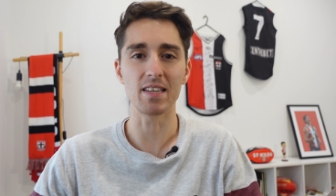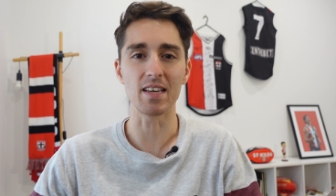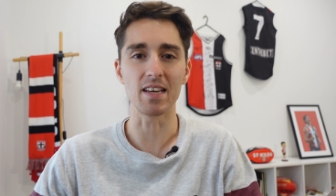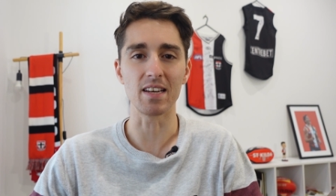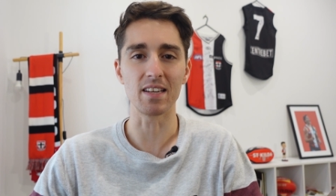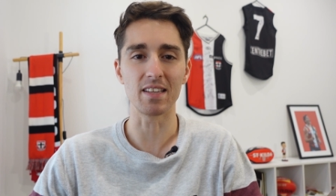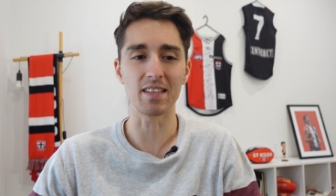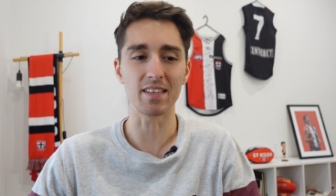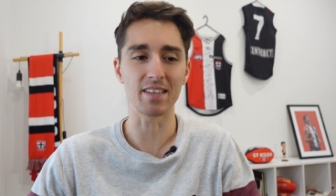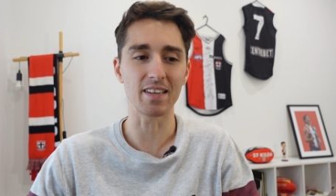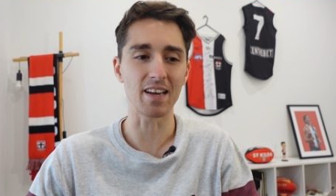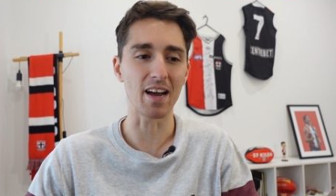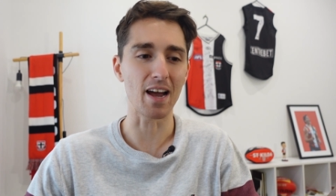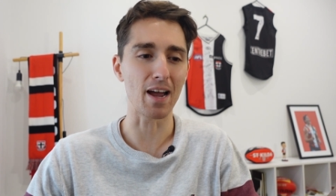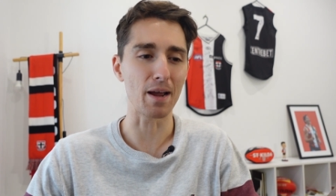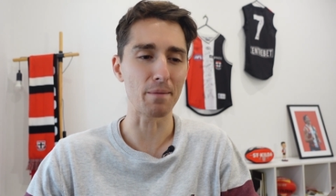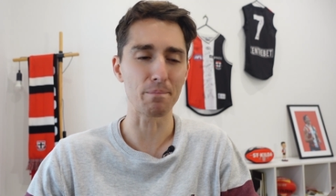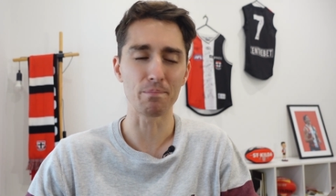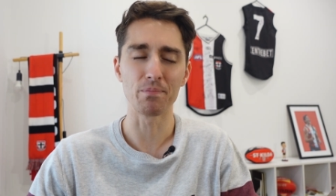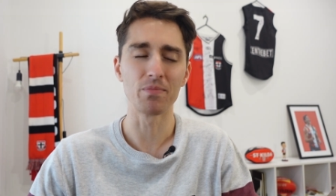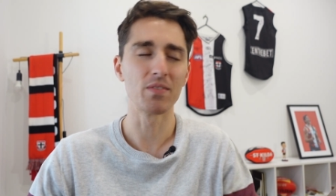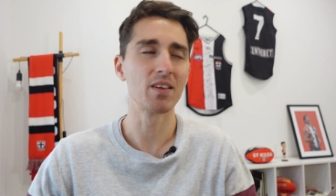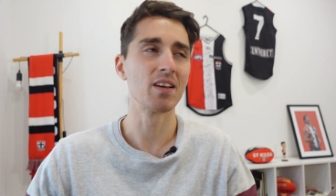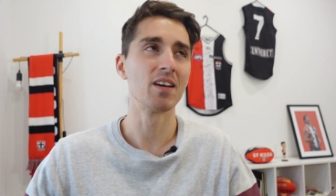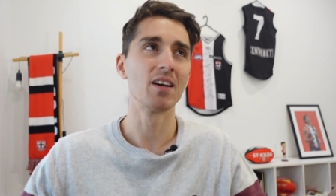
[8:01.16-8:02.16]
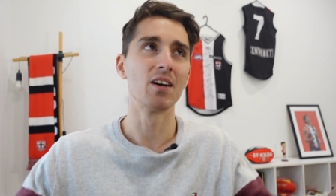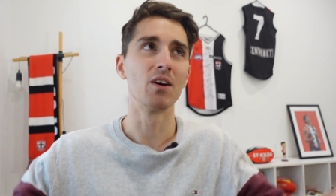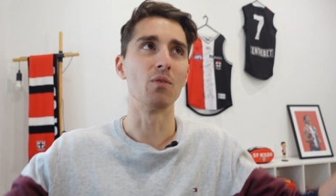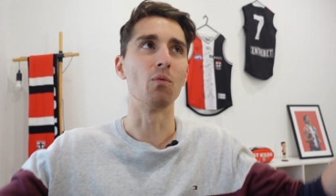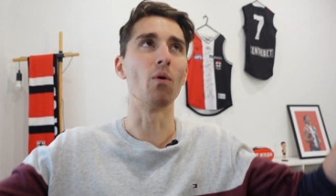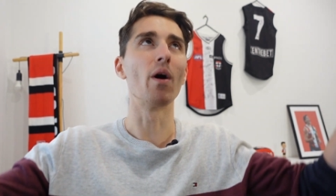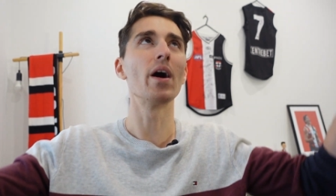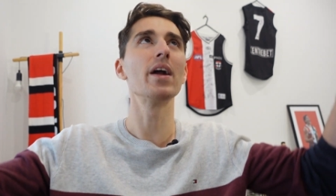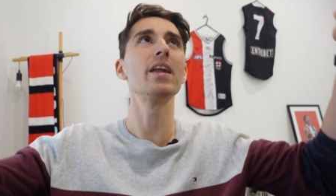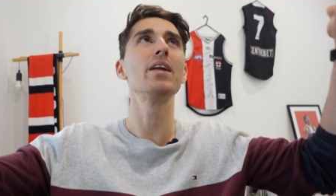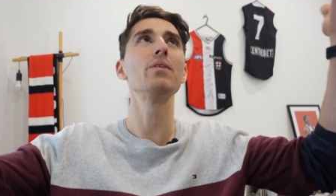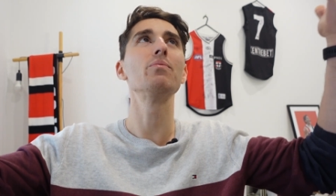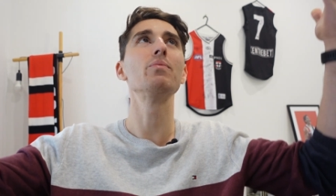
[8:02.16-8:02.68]
the end of the game,
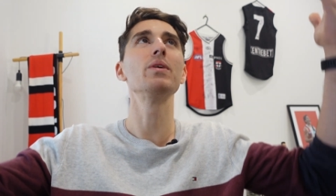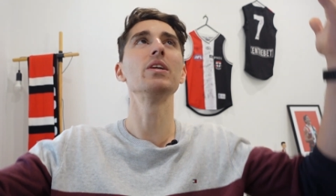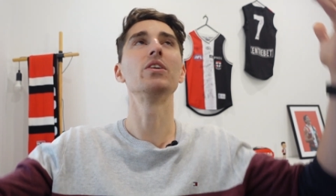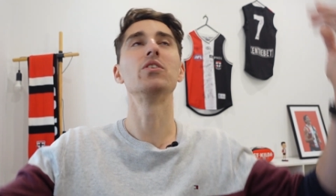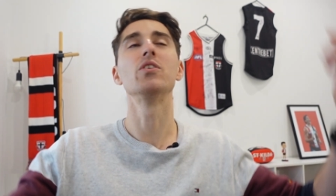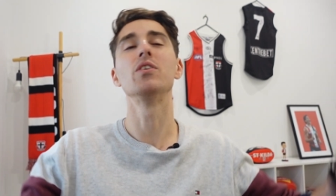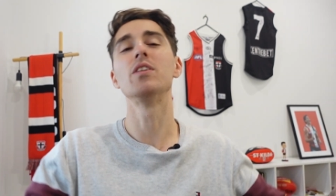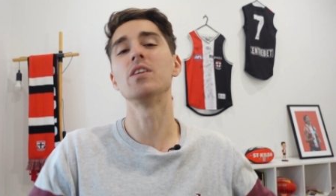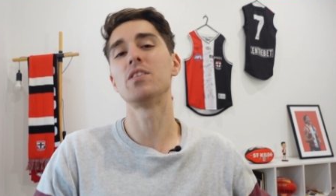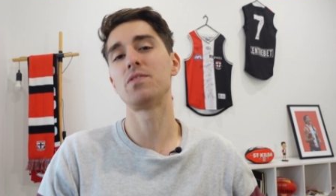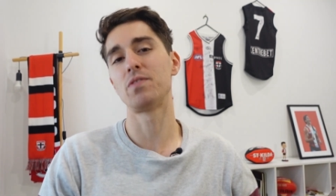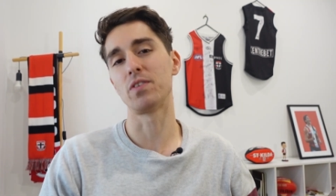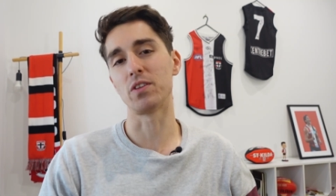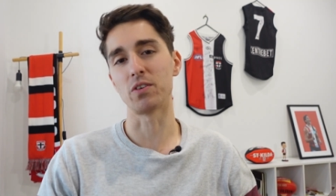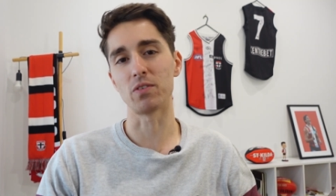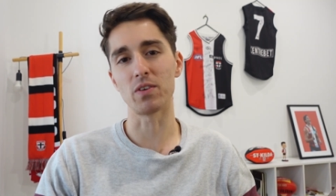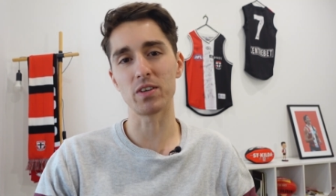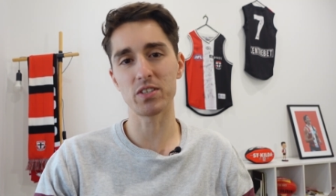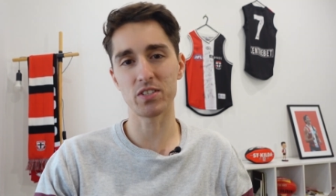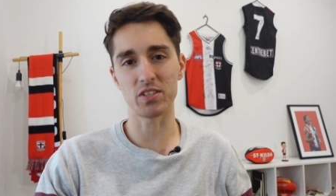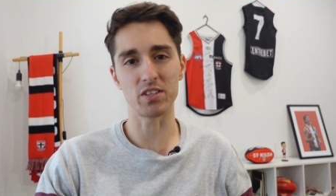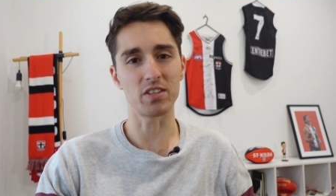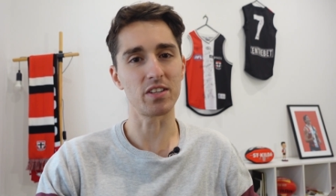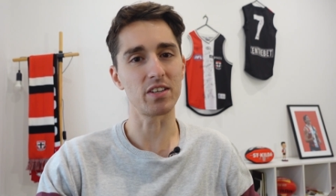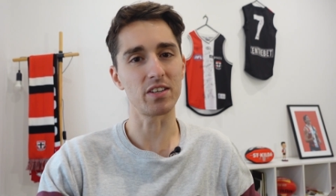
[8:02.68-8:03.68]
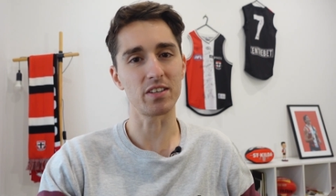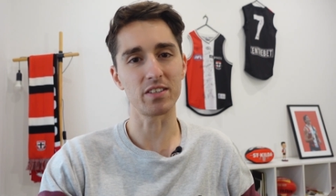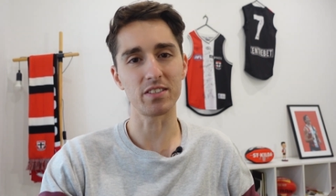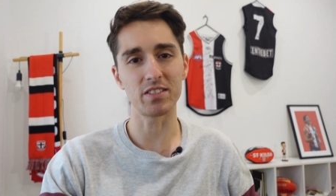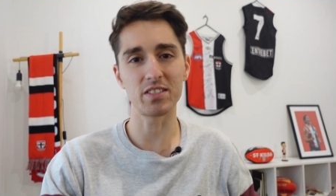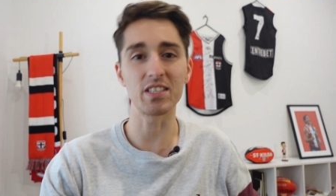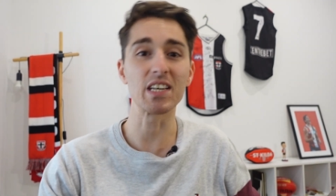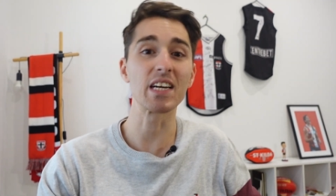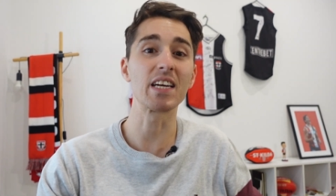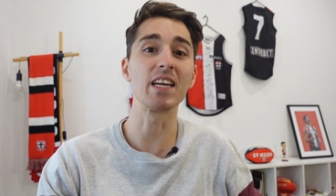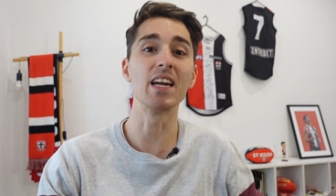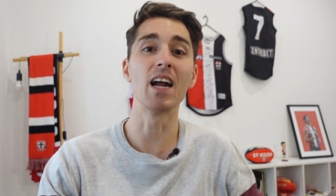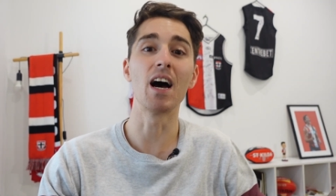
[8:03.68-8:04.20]
why didn't we do this for the rest of the
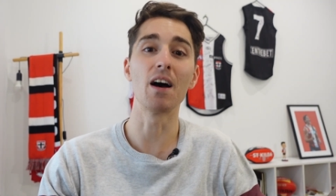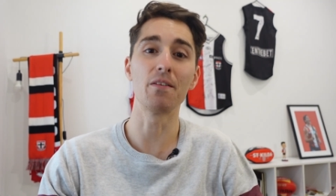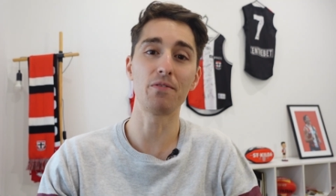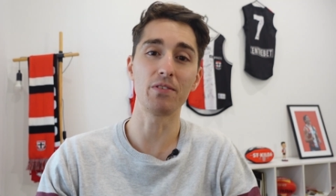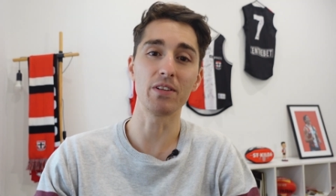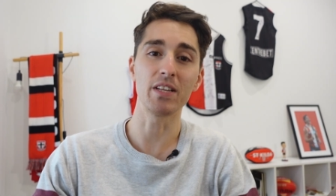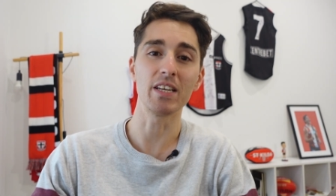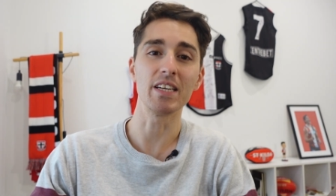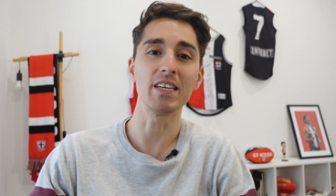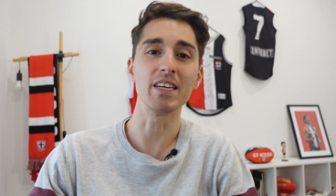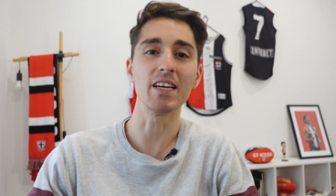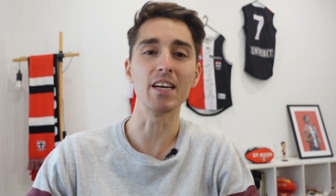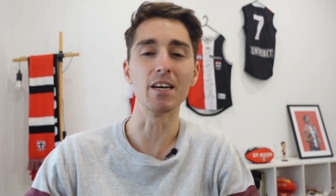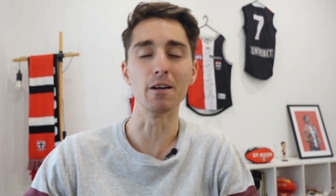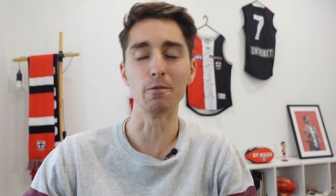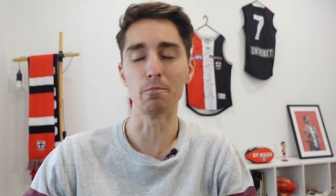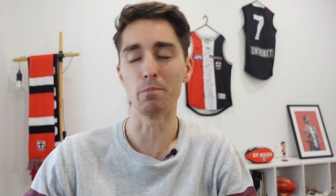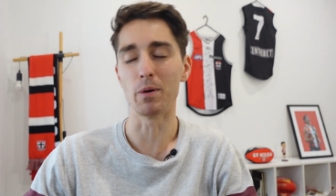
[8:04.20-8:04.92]
second half of the year?